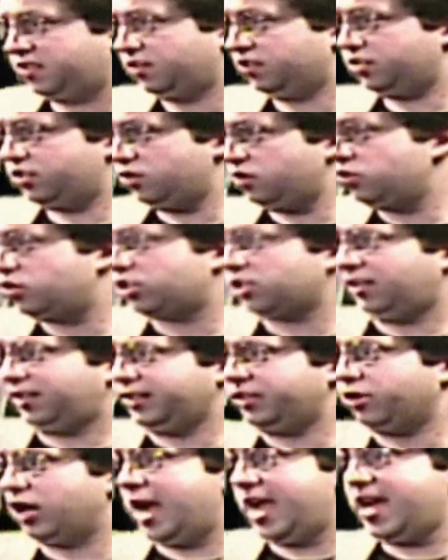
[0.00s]
Douche
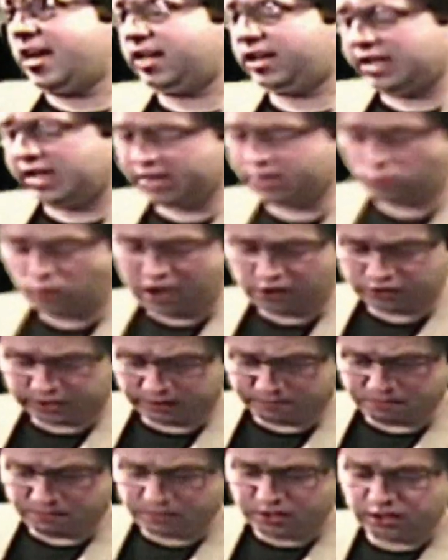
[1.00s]
Legrand, and
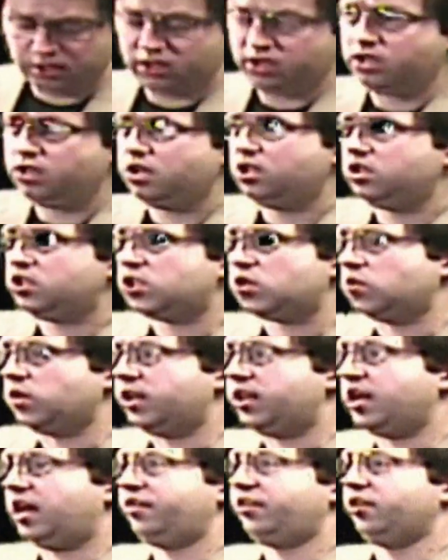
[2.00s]
welcome to
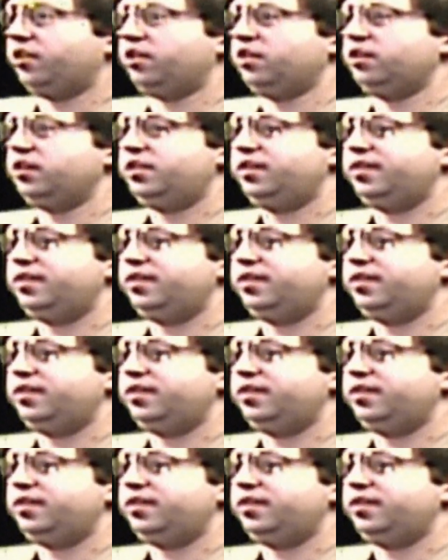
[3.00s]
another